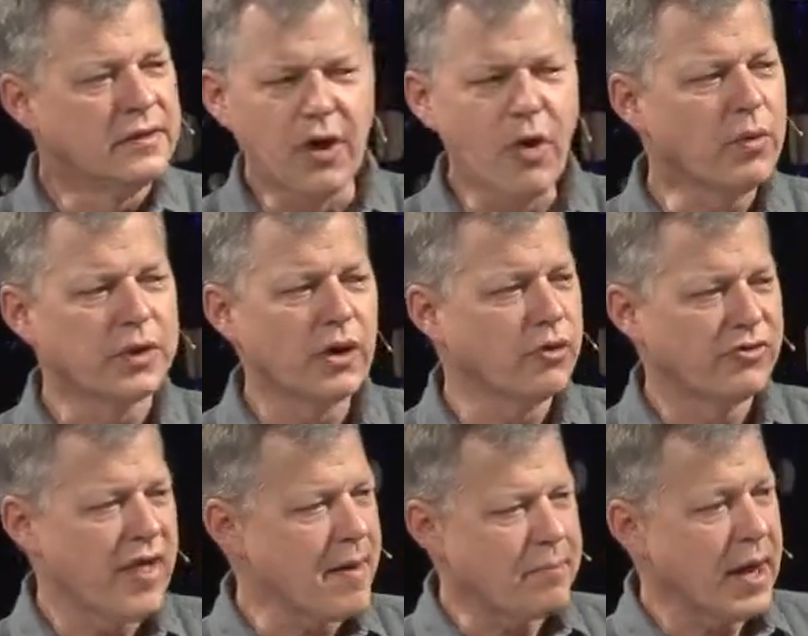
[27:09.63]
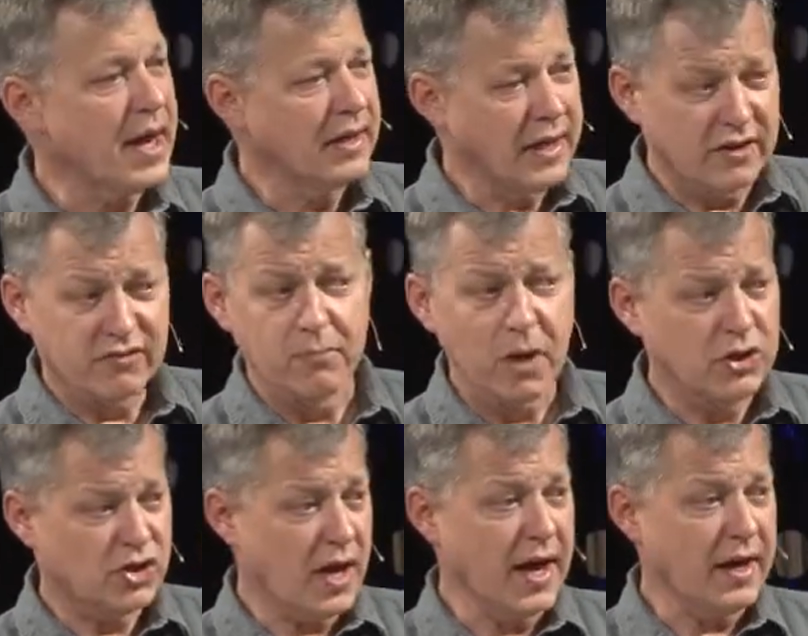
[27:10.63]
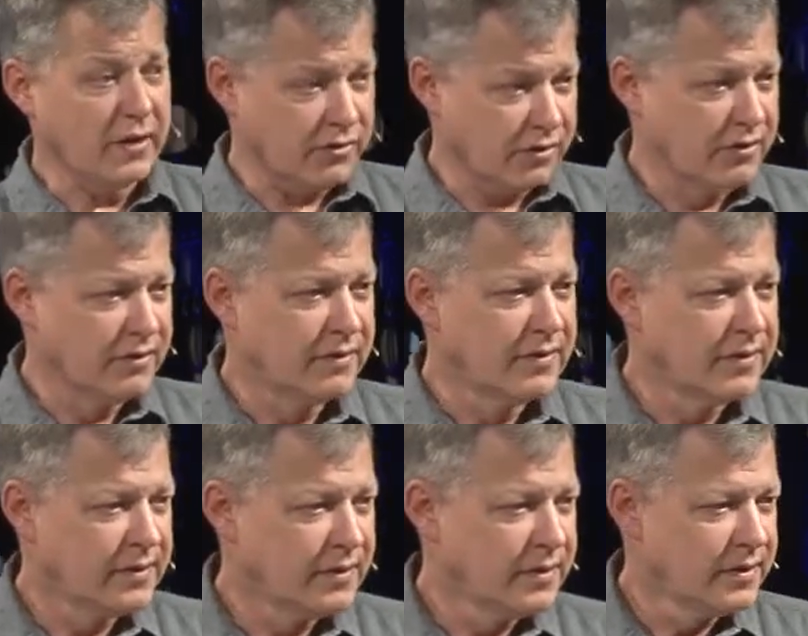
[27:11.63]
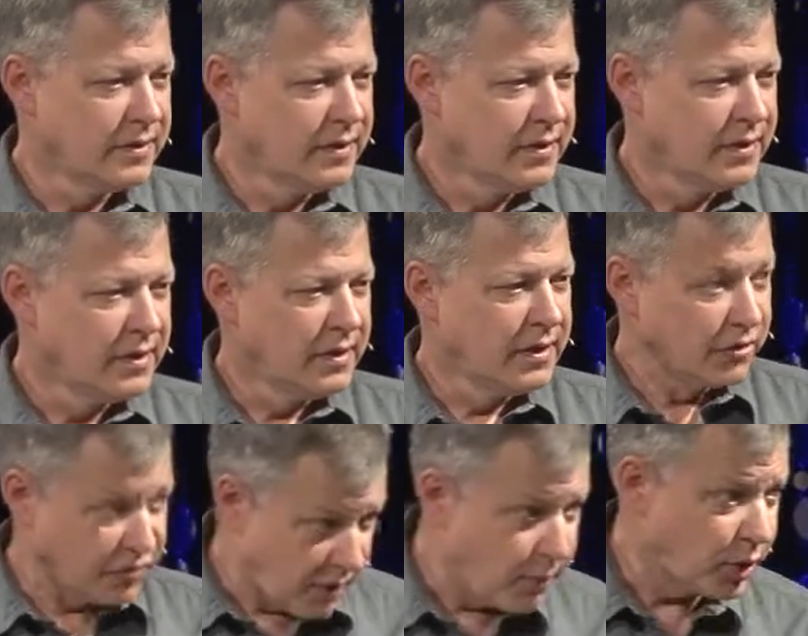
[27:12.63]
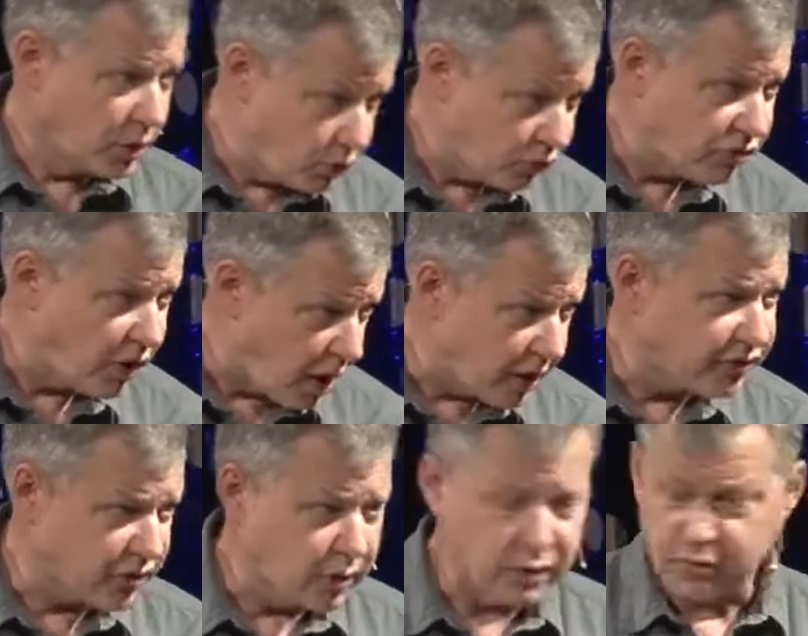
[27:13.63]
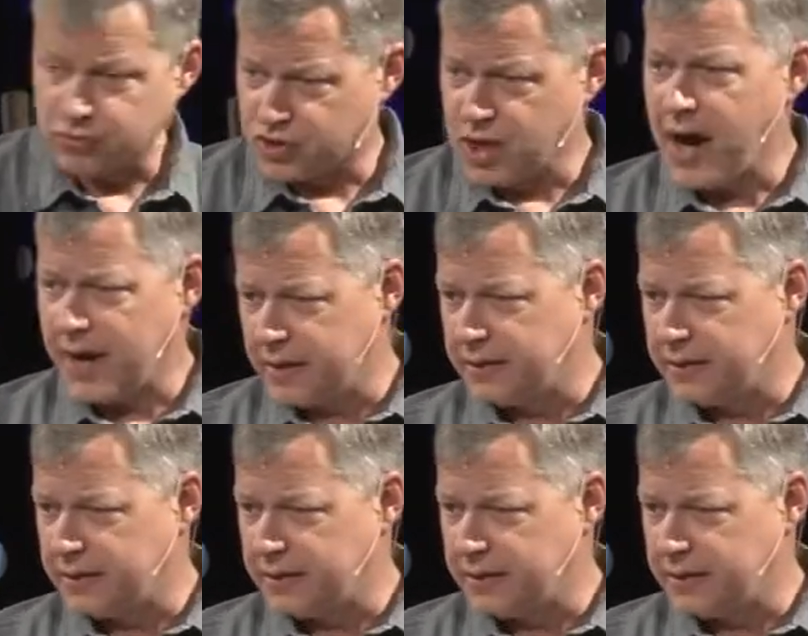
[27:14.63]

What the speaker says: No one knows that pain as much as someone who's lost a little child.